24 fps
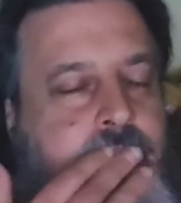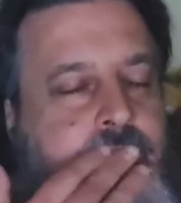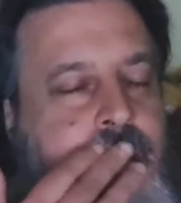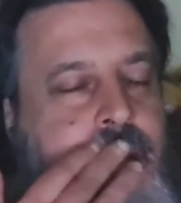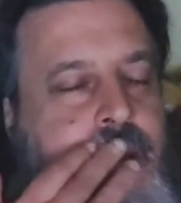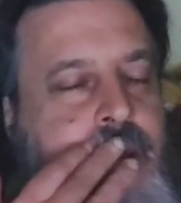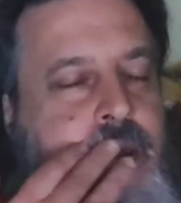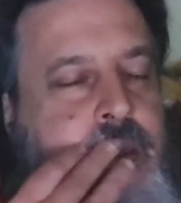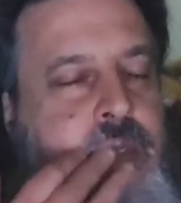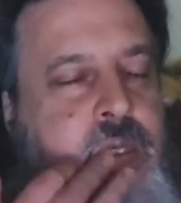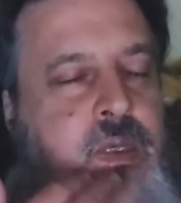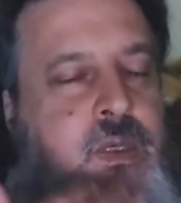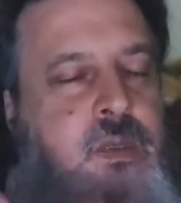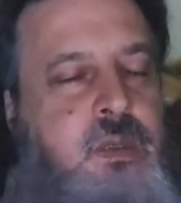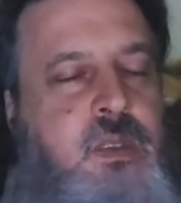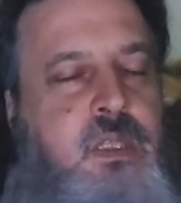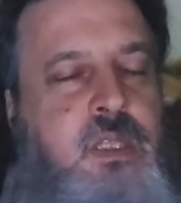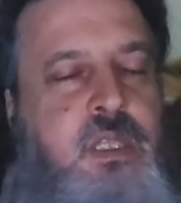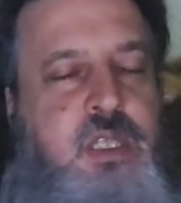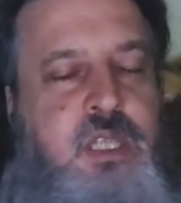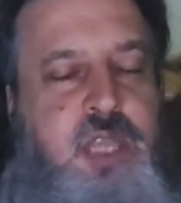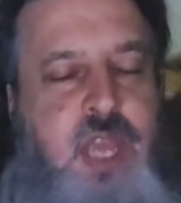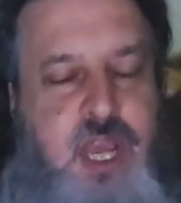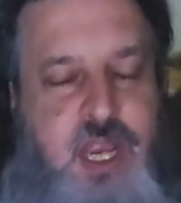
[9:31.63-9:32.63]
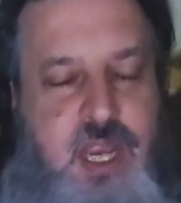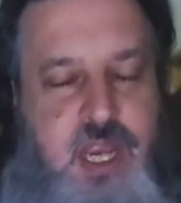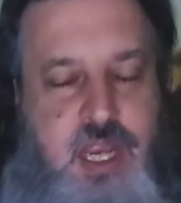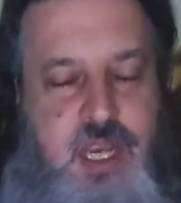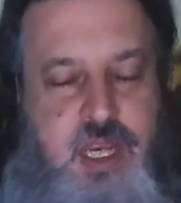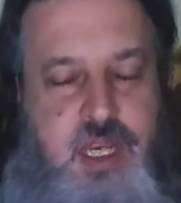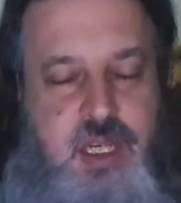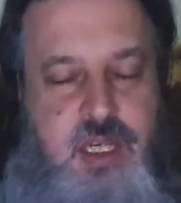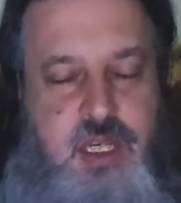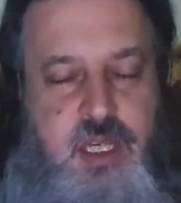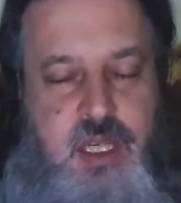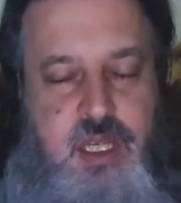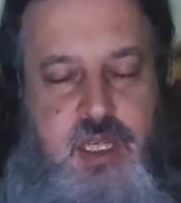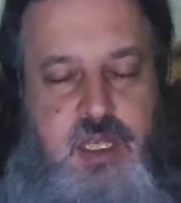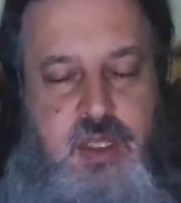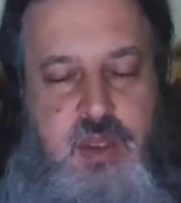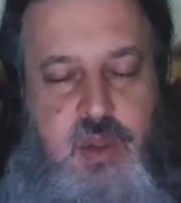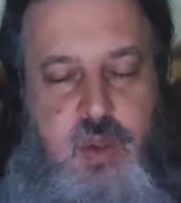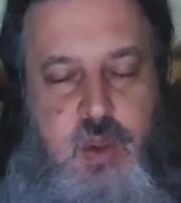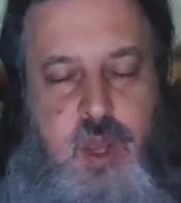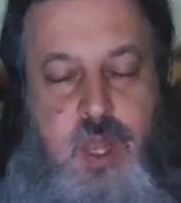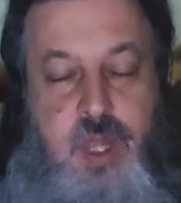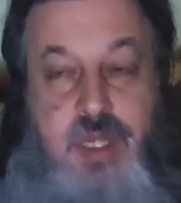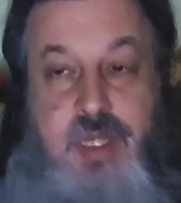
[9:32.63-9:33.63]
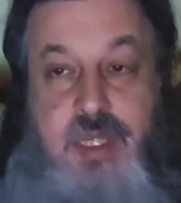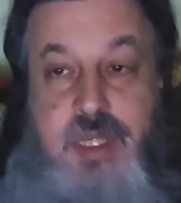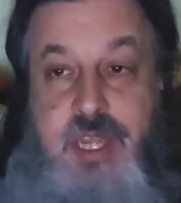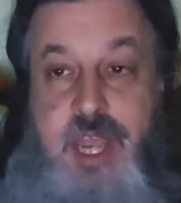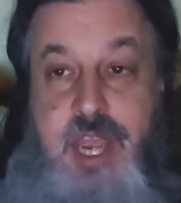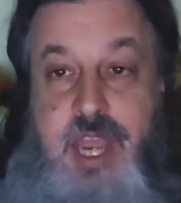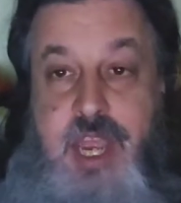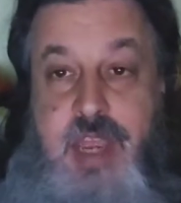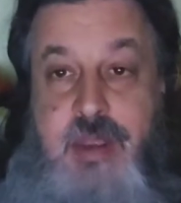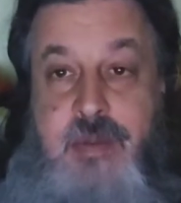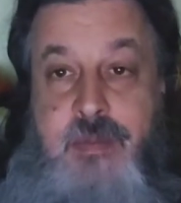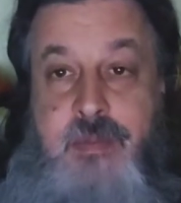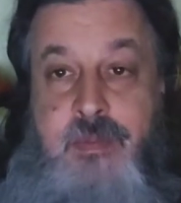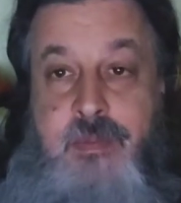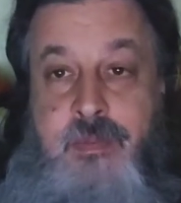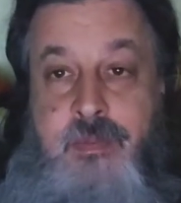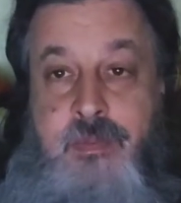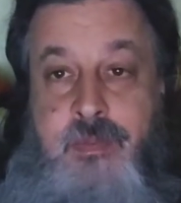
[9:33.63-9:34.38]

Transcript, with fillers: June 2nd. It's a Wednesday,